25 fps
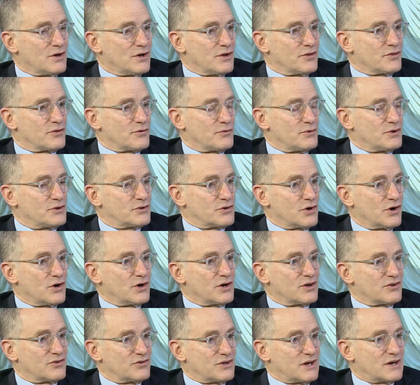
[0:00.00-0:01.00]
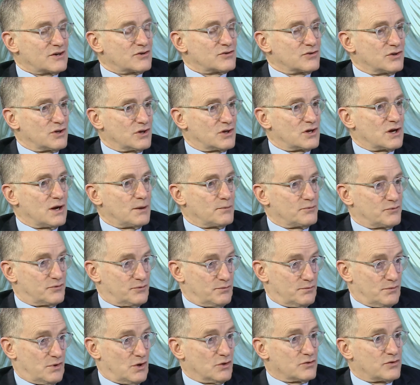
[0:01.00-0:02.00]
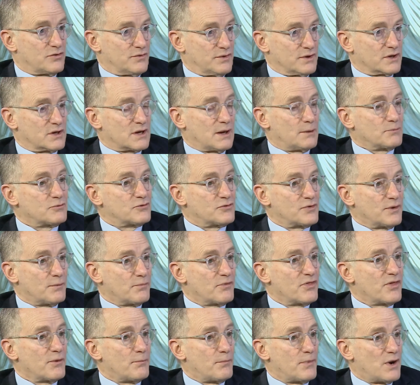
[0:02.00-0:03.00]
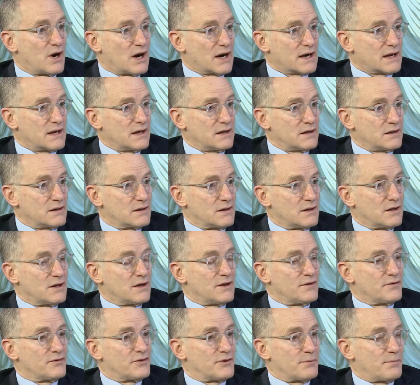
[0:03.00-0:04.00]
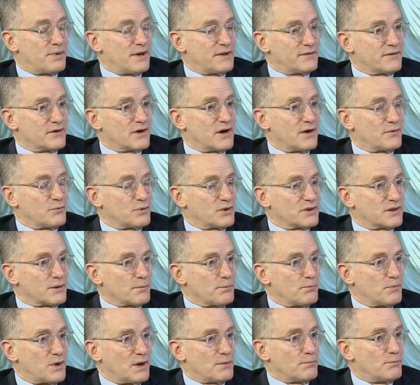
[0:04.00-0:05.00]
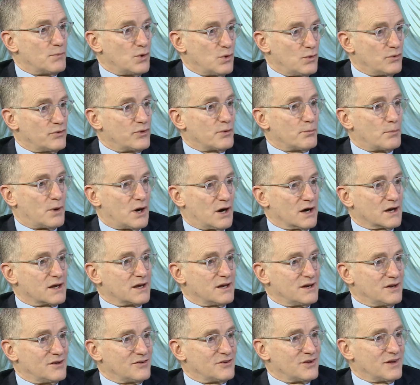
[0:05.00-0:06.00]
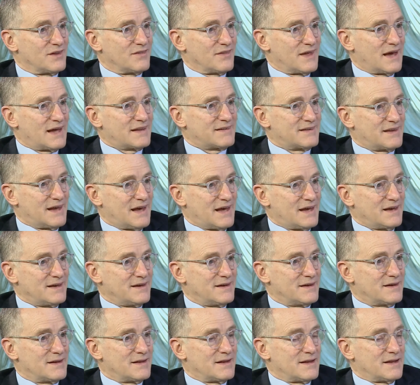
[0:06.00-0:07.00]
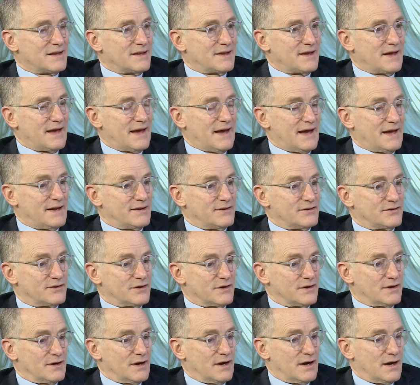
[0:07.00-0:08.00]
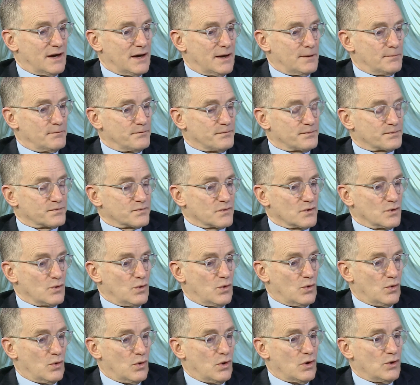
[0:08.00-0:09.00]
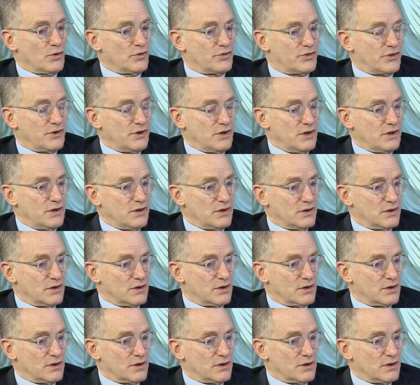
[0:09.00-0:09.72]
The return essentially most of it comes from the market, depending on what mood the market is in that day. And all the